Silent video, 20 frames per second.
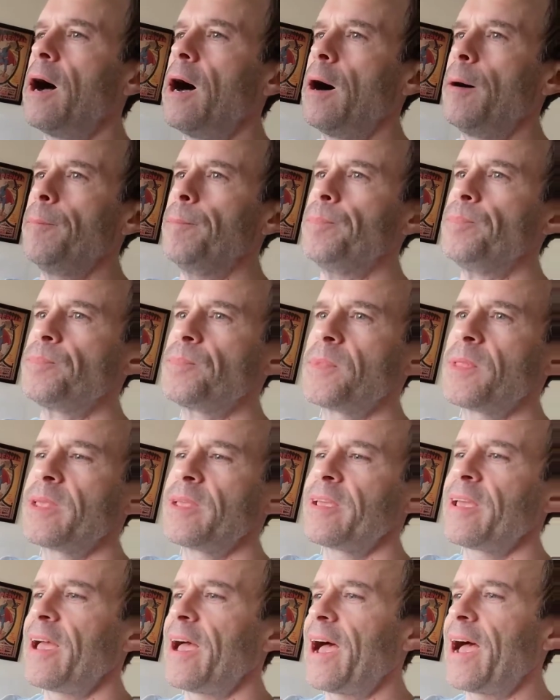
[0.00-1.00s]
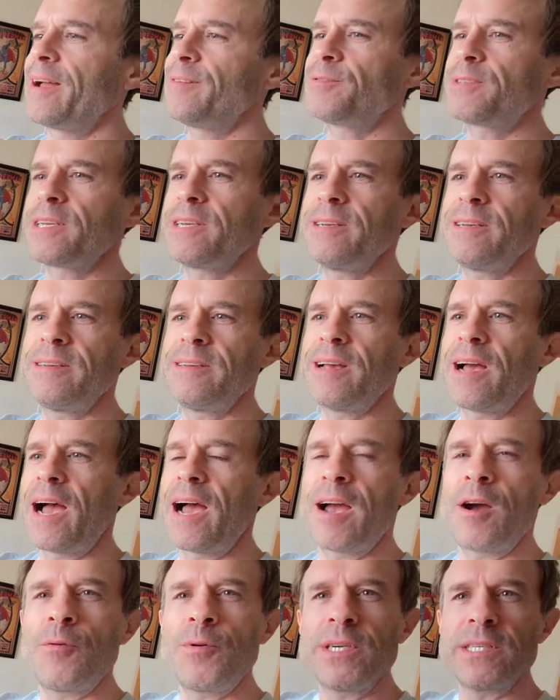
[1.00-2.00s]
I
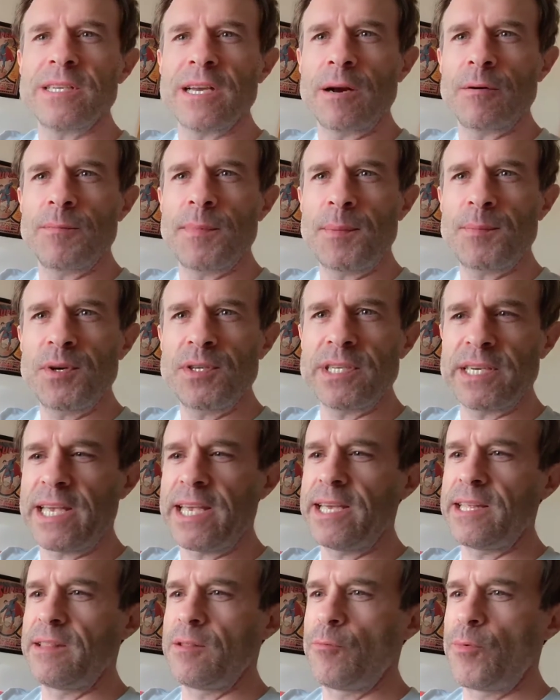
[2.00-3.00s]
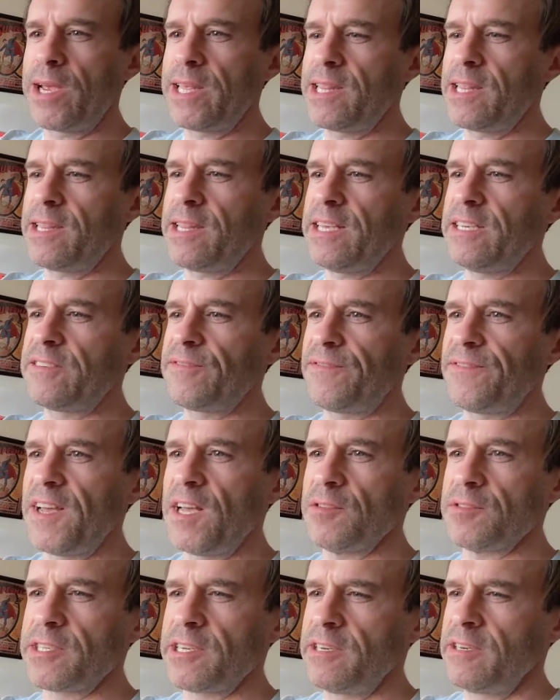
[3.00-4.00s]
remember as a kid, the way that these
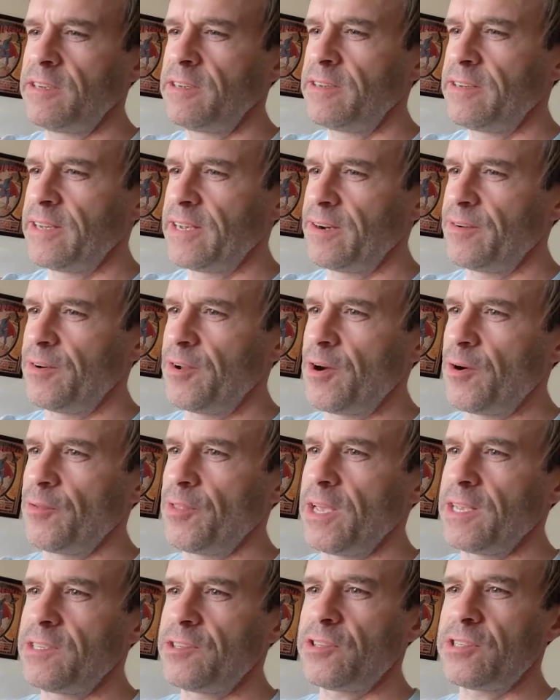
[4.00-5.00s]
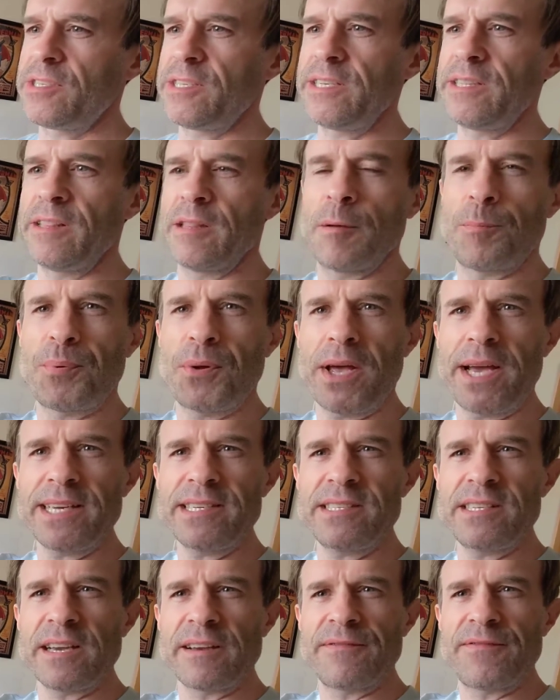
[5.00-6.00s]
felt, I don't know, they just didn't, the
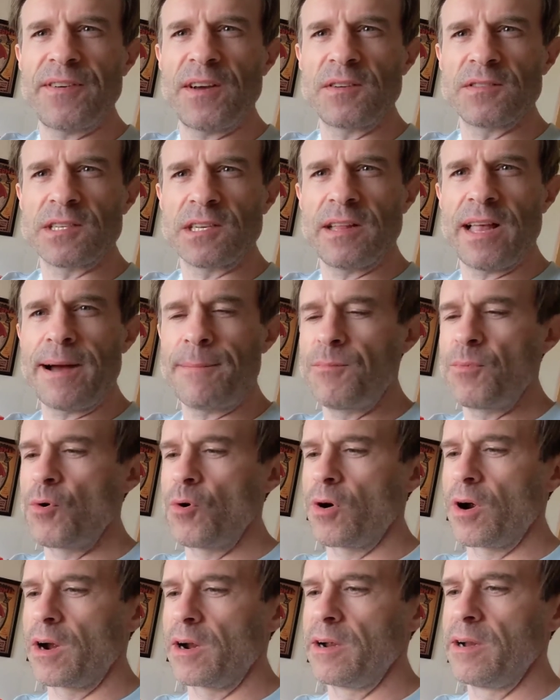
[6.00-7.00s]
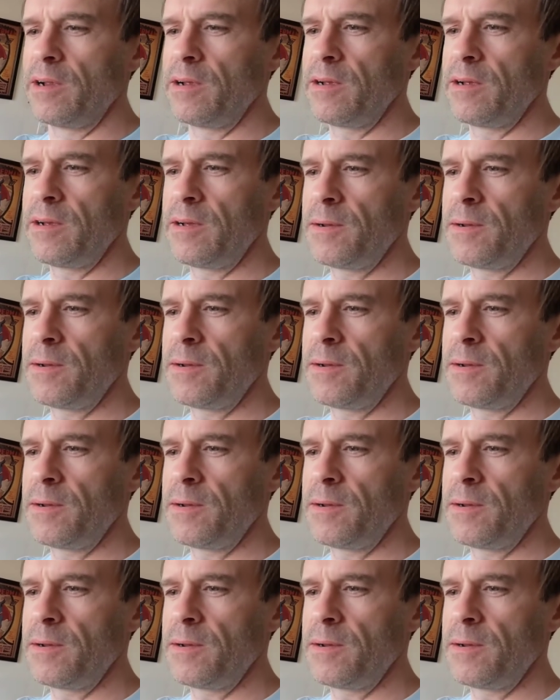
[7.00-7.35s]
plastic felt a lot more,